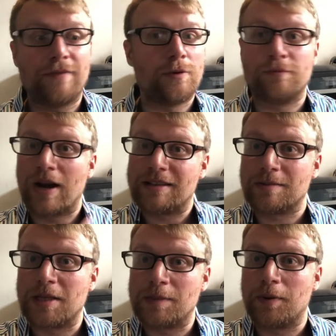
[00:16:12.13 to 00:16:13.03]
you've read
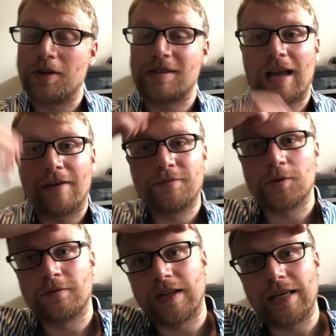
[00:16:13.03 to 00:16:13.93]
some of these books and have
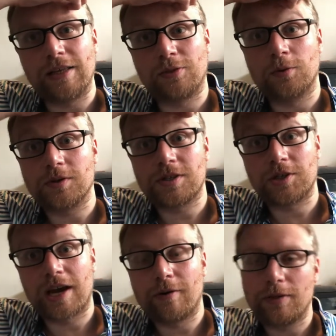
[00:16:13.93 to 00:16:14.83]
sort of any thoughts to
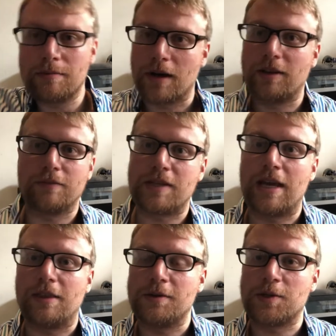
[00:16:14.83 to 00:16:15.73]
share on them, I'd love to
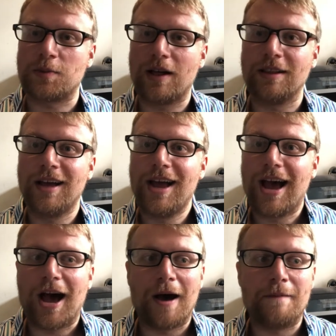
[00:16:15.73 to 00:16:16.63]
hear those as well.
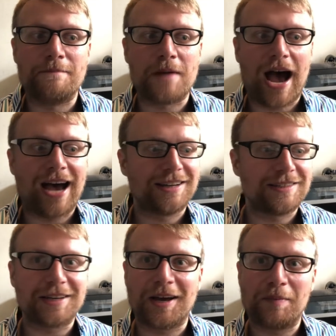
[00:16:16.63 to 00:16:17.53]

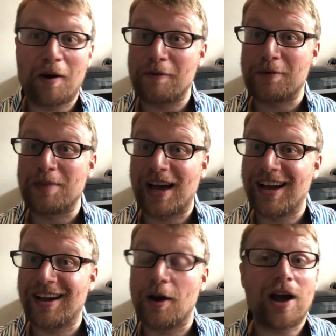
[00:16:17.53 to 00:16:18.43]
And apart from
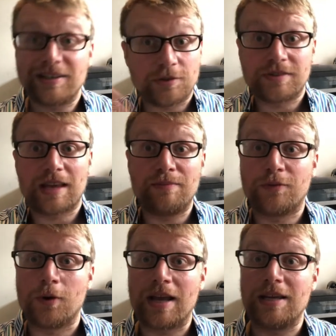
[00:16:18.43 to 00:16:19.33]
that, and same
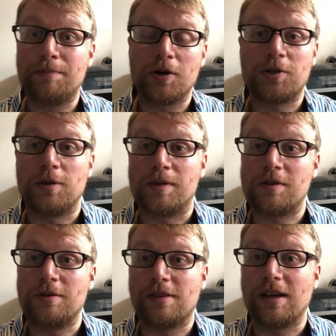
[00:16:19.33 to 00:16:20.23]
for any
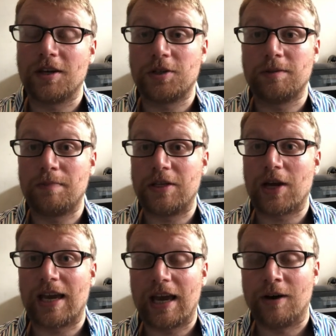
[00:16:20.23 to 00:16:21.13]
booktubers who you think I should be
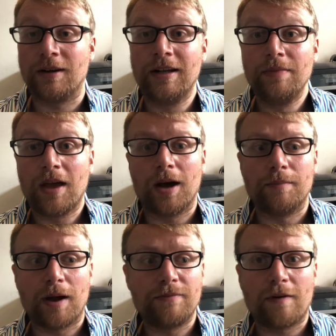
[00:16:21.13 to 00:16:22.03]
checking out.
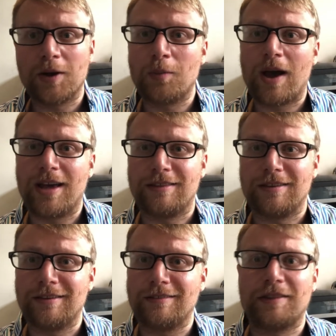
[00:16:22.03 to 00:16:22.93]
I'm very aware
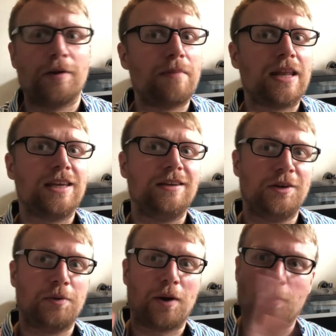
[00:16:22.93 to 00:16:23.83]
that there are many
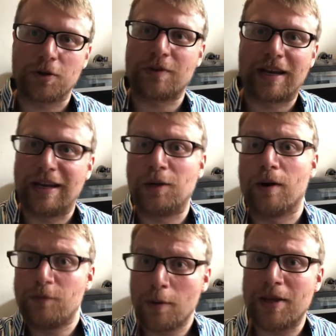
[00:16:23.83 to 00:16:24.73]
who I watch regularly who
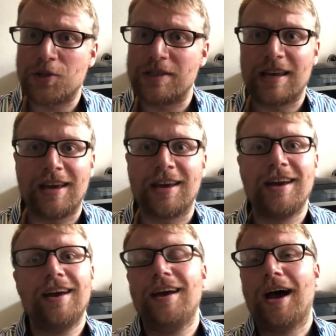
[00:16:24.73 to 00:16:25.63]
I've not mentioned here,
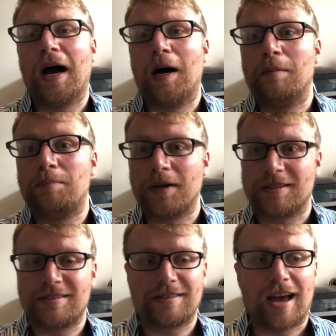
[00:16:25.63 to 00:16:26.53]

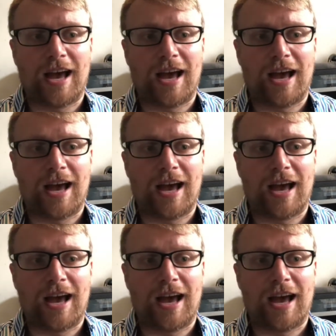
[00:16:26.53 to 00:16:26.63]
but